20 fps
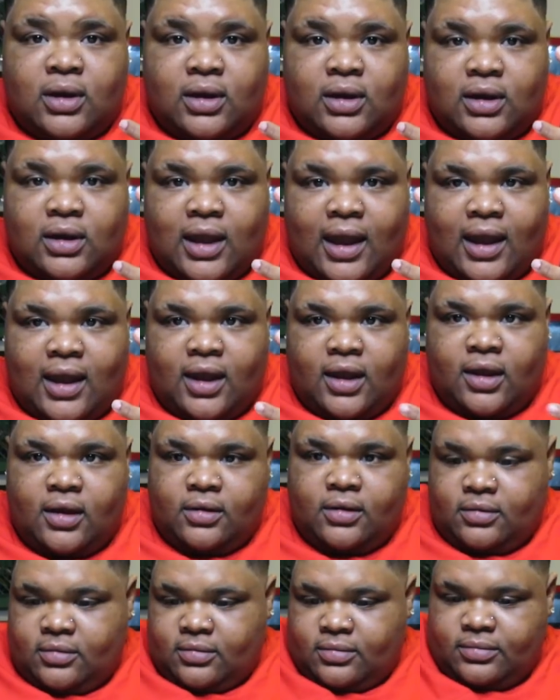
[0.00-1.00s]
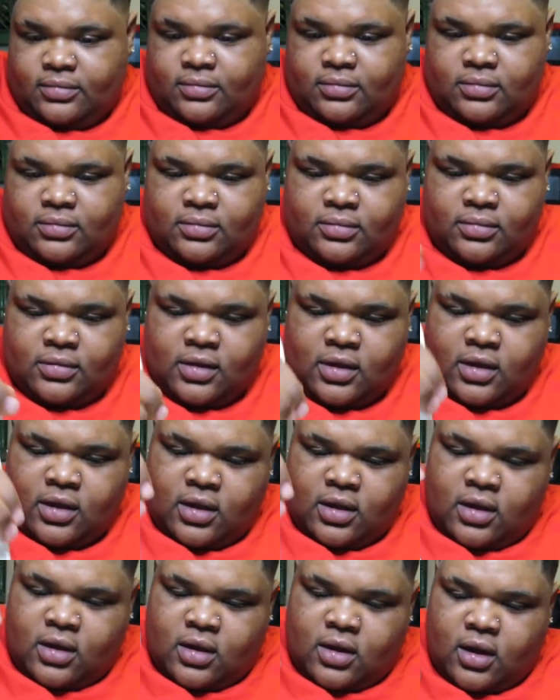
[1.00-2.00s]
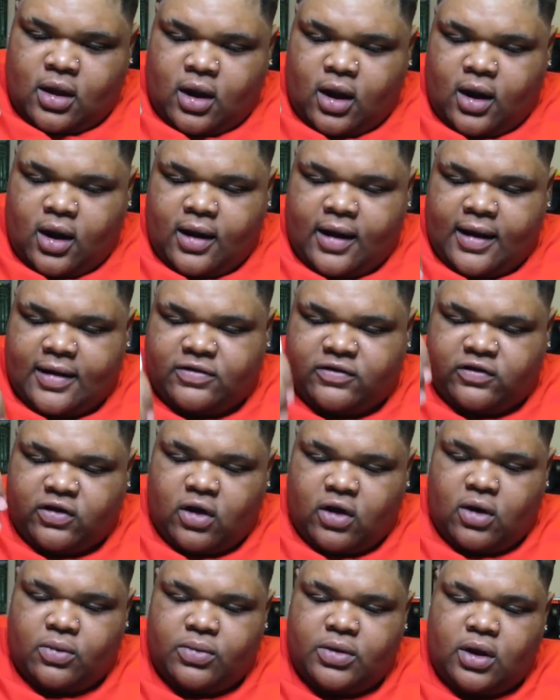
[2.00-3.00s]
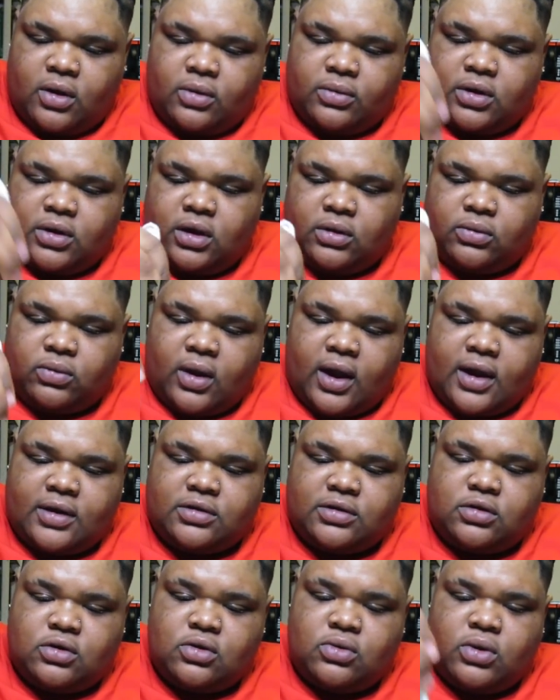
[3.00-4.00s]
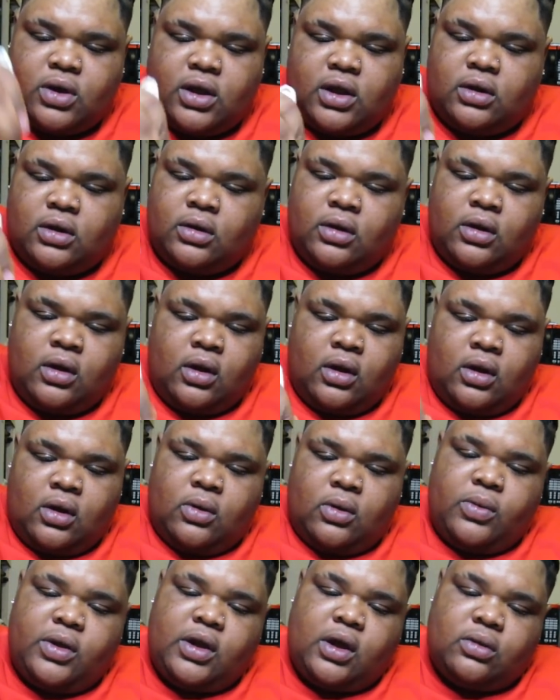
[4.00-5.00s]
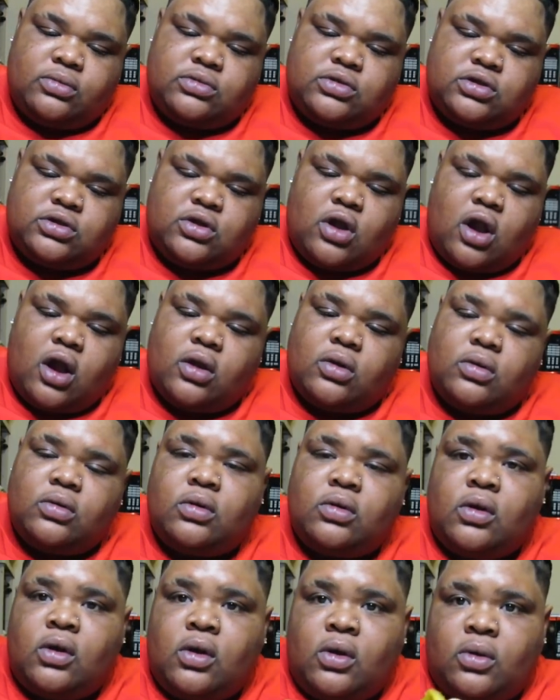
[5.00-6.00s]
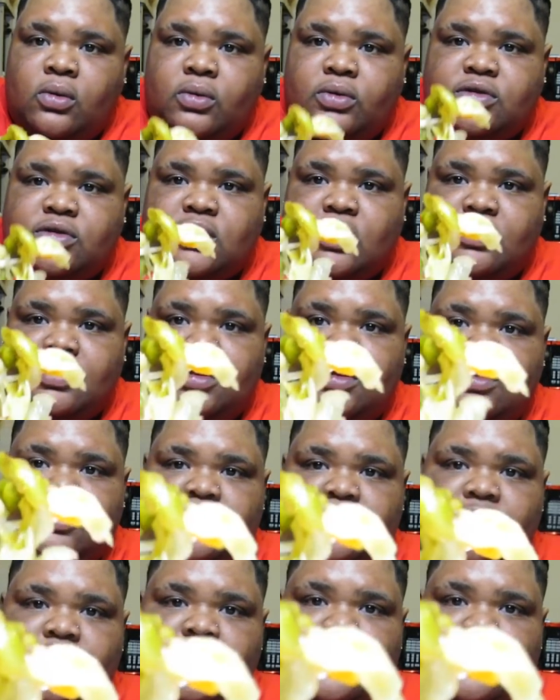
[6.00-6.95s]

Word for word: Game. All right, y'all, we're going to get right to it. We're going to start with some of this good